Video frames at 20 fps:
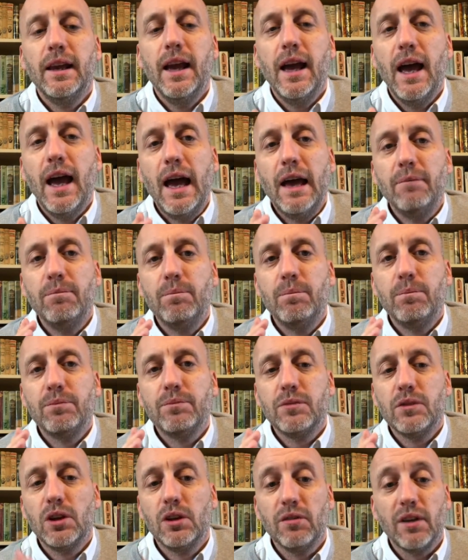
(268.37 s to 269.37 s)
Um,
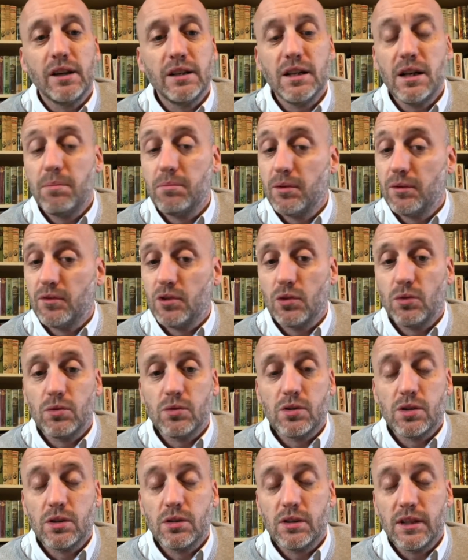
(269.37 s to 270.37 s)
you can find a number of
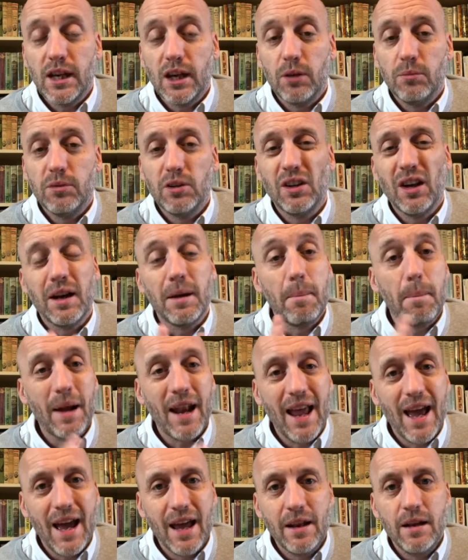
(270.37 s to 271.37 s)
tools to help you kind of
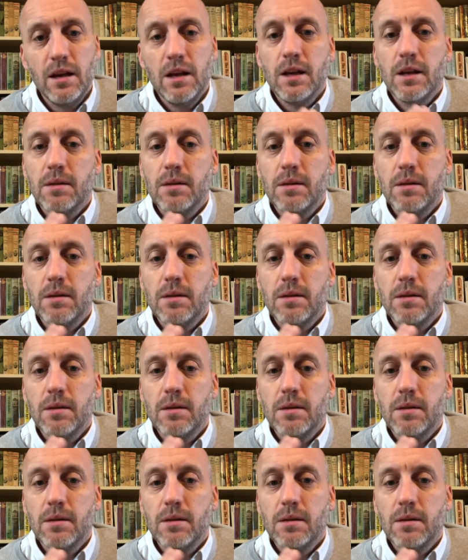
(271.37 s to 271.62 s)
plan,